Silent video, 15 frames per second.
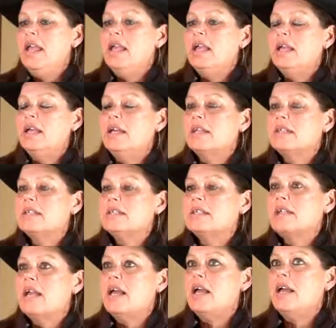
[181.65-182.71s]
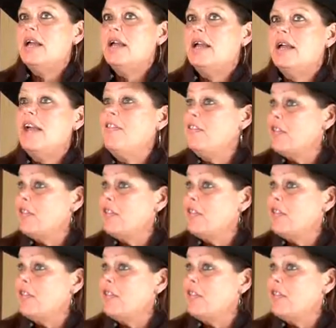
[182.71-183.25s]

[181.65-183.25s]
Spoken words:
And a